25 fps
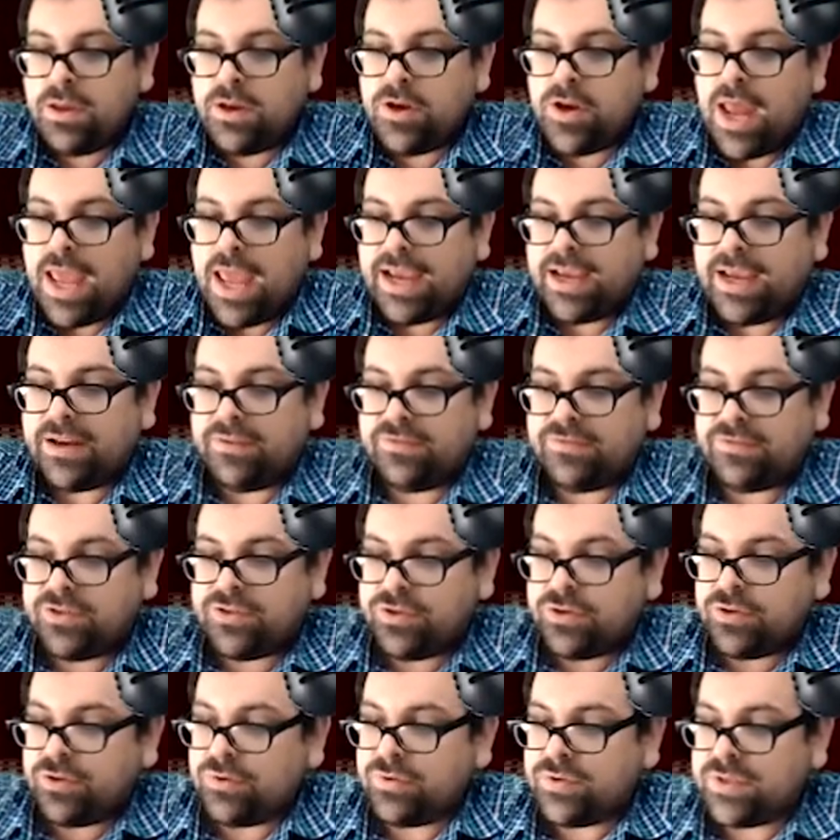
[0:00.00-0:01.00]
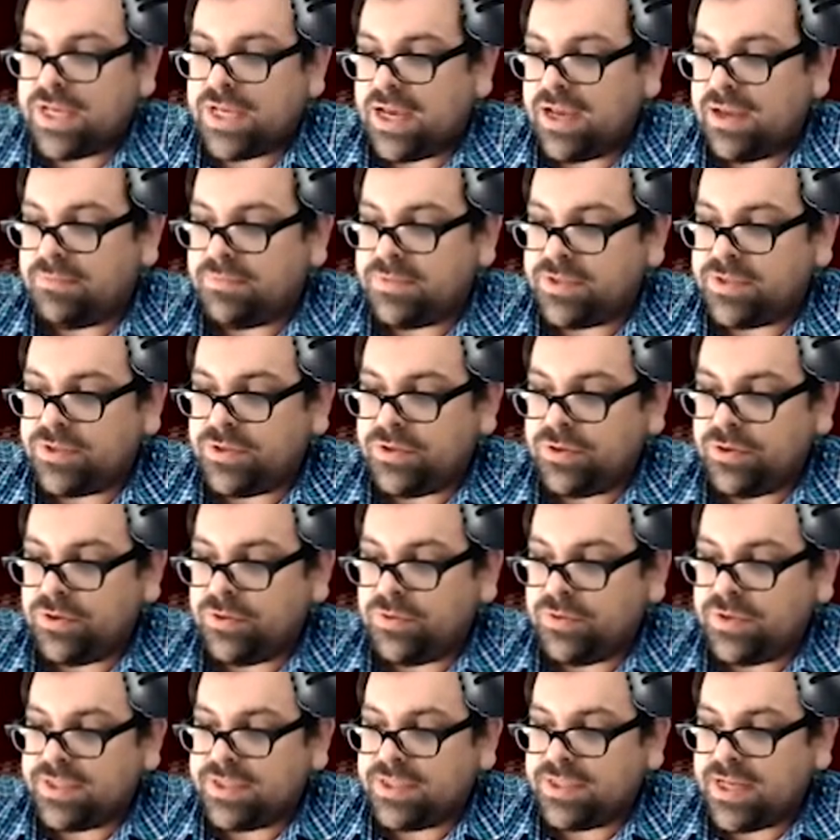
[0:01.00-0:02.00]
Negative 2 times
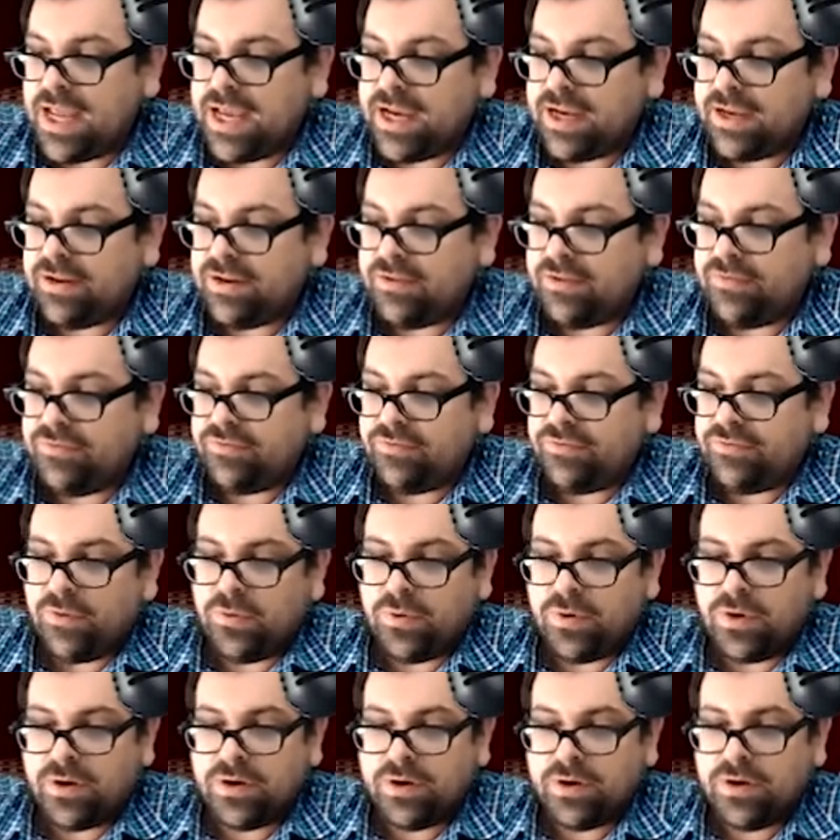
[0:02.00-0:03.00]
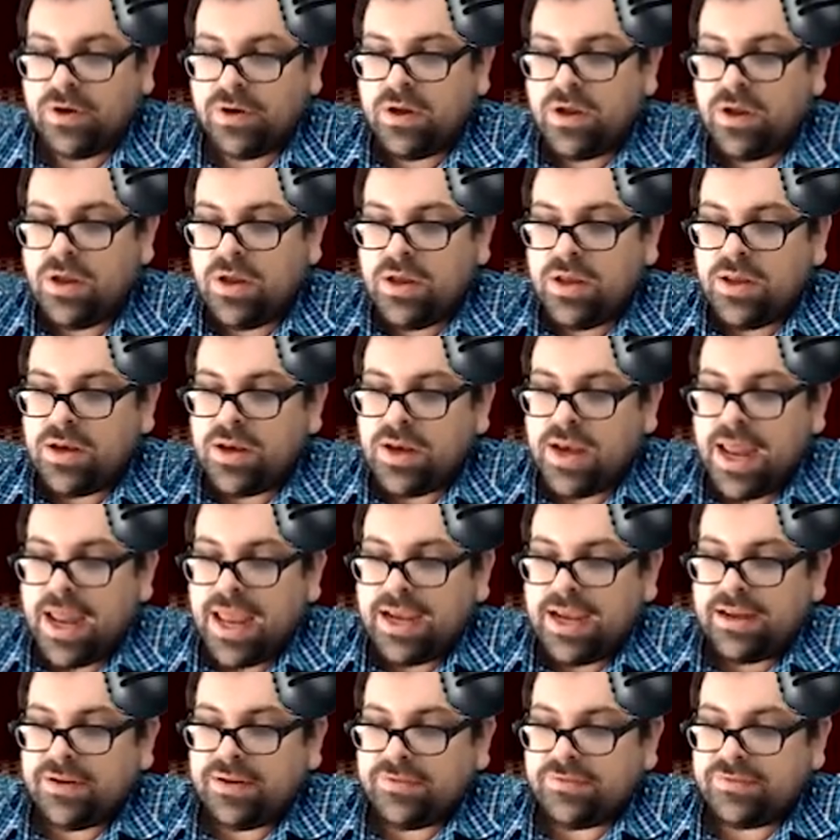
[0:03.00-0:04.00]
2 is negative 4.
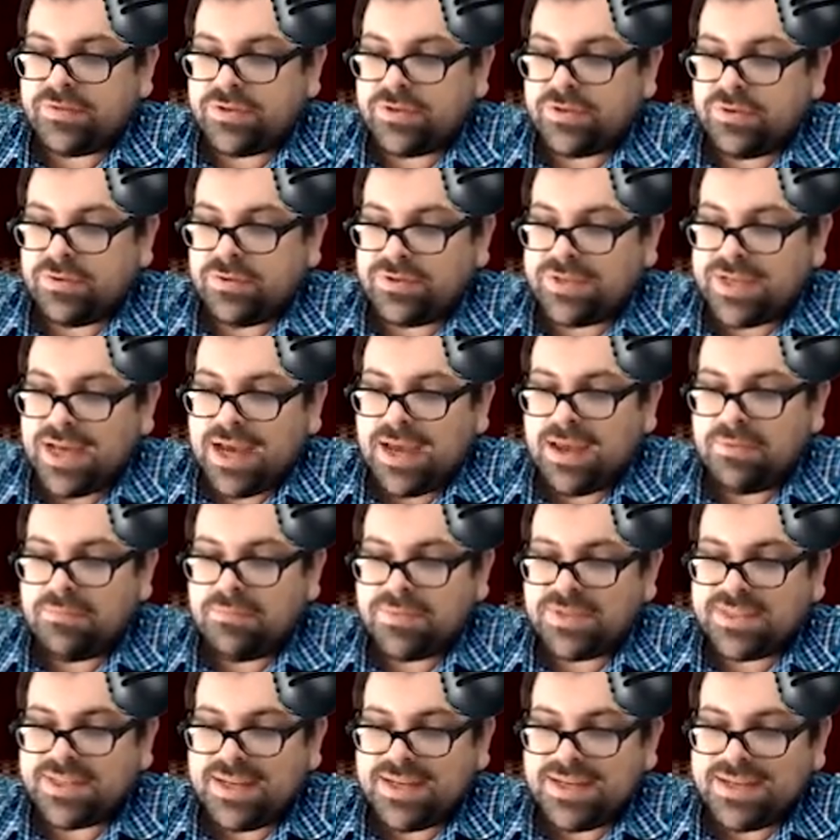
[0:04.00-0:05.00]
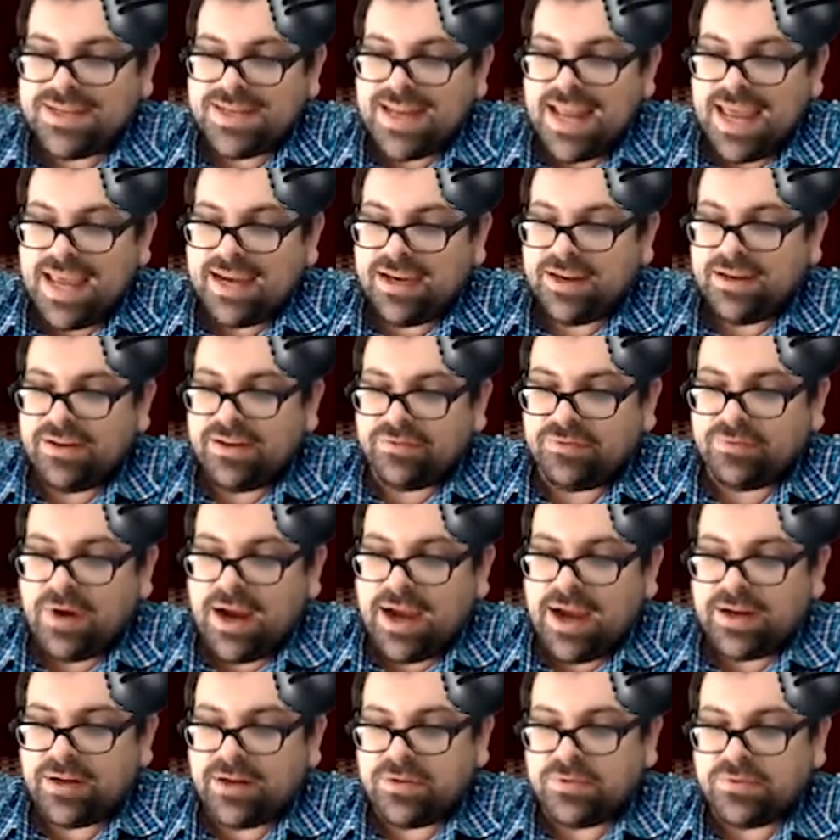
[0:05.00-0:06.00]
Negative 2 times negative
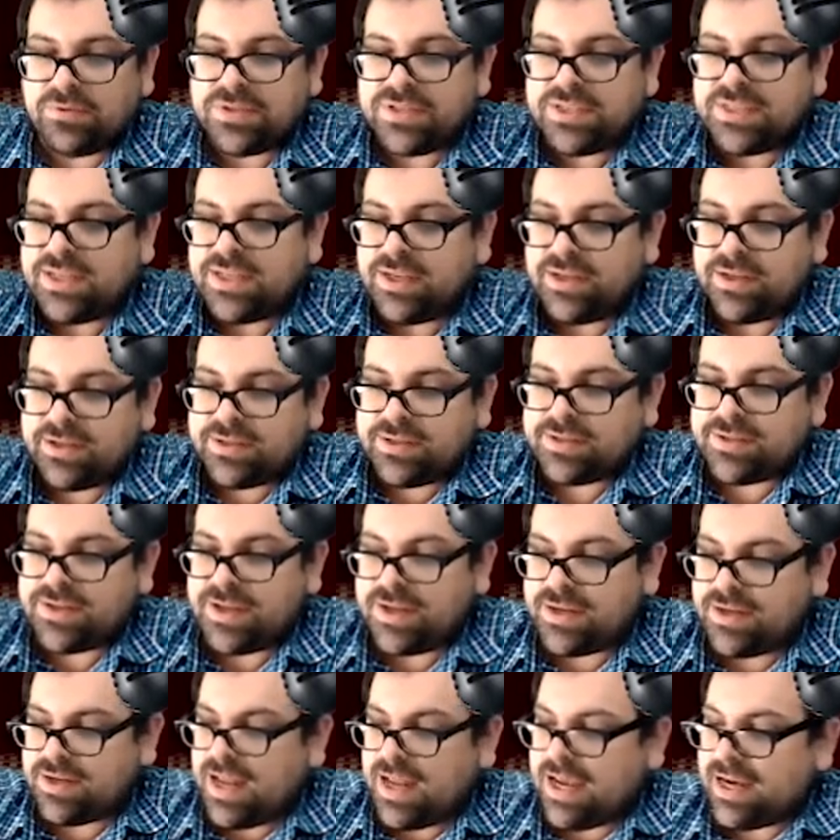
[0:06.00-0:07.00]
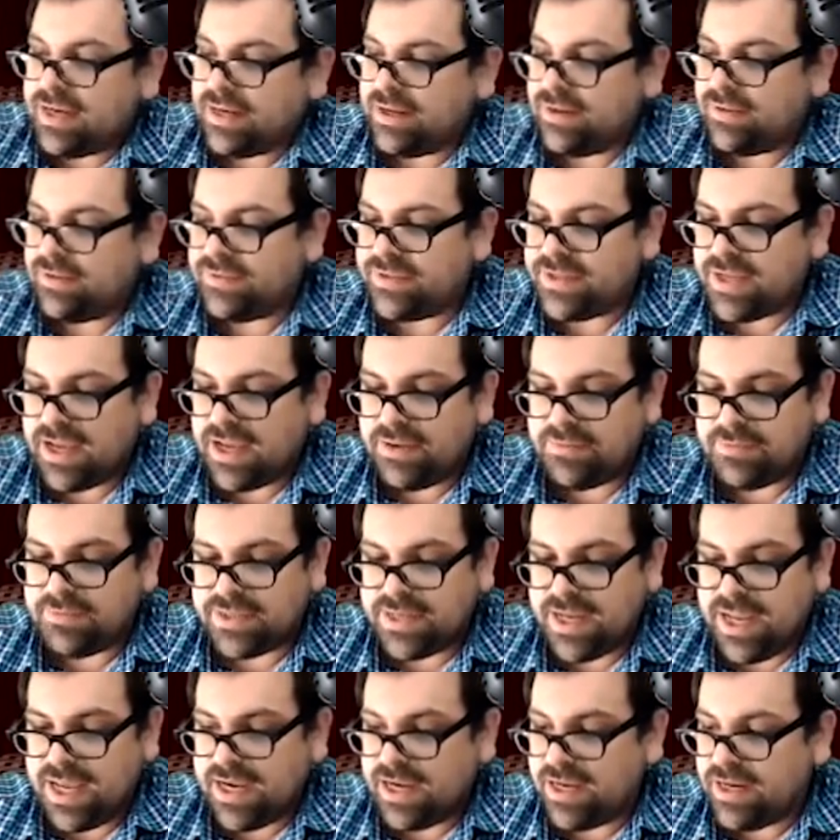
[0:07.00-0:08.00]
radical 6. Negative times
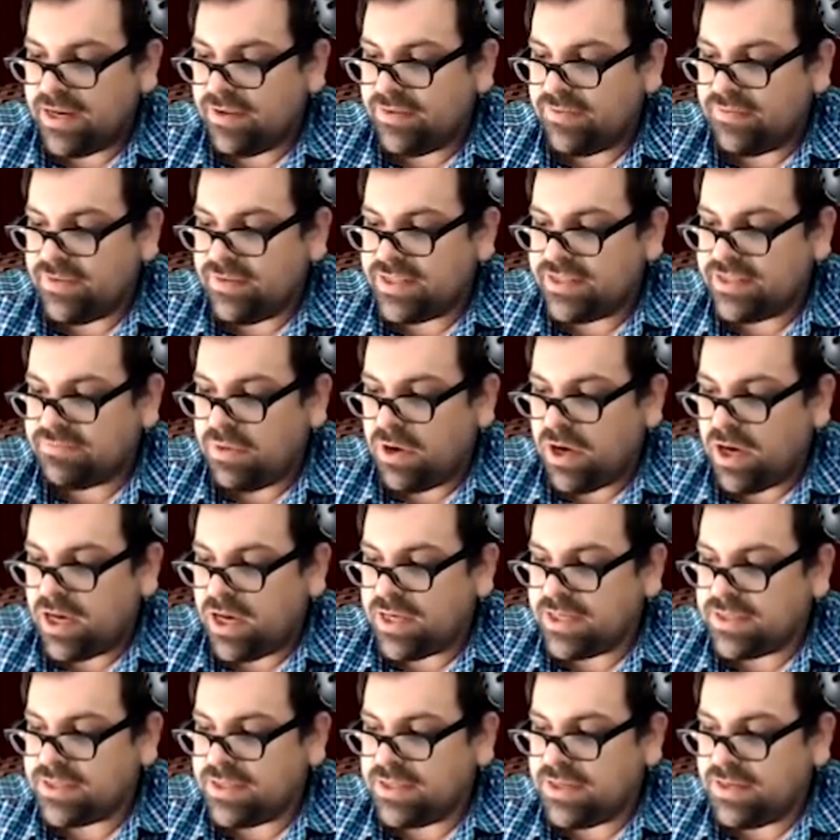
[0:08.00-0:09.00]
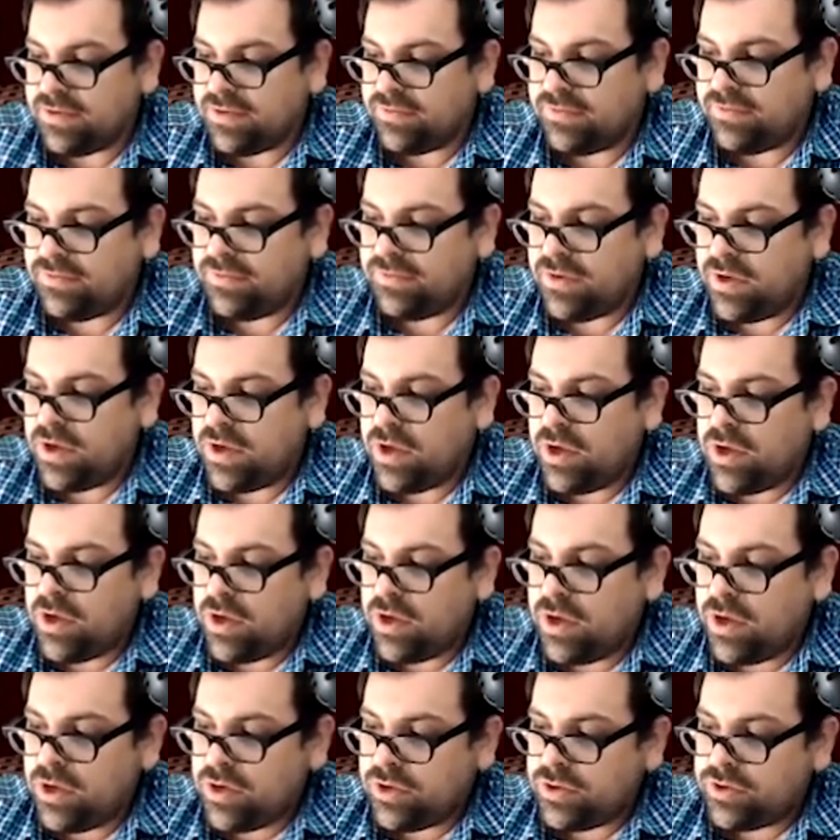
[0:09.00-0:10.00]
negative is positive
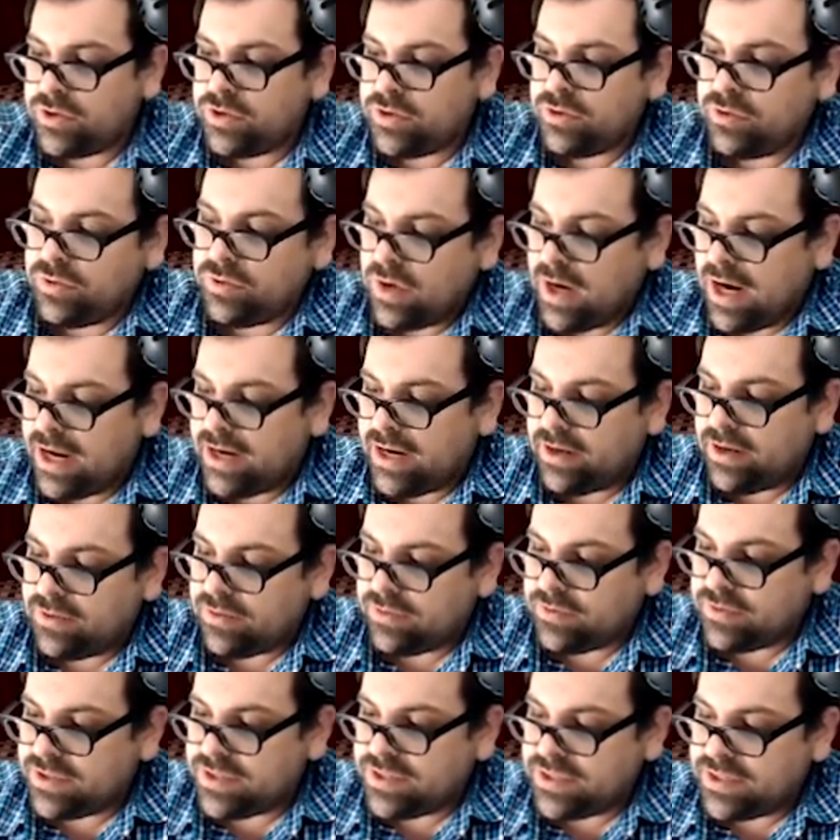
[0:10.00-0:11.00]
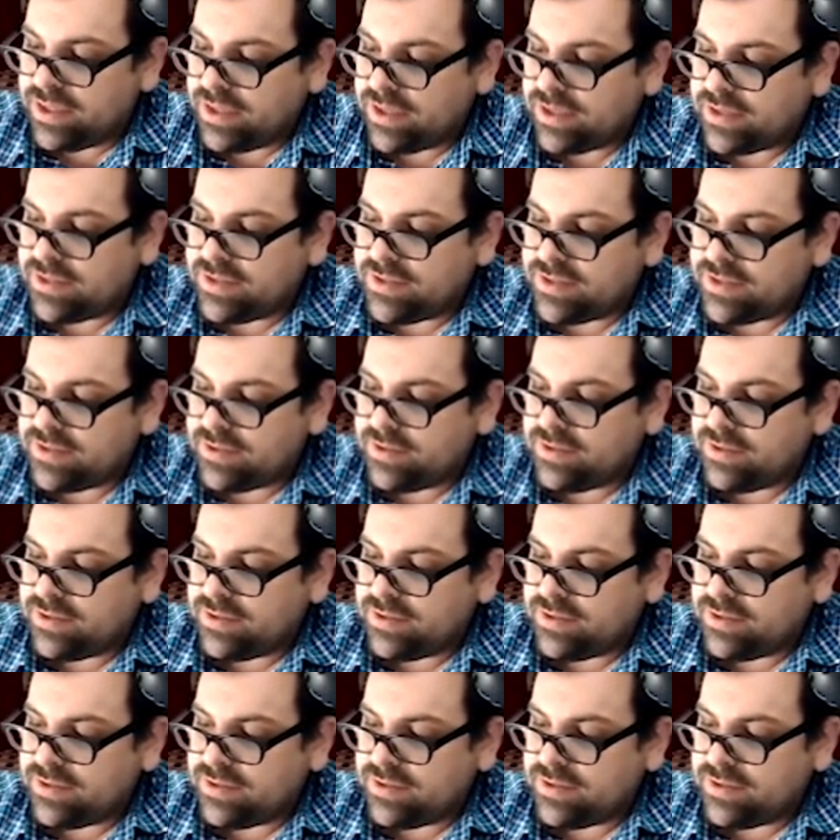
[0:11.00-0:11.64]
2 radical 6.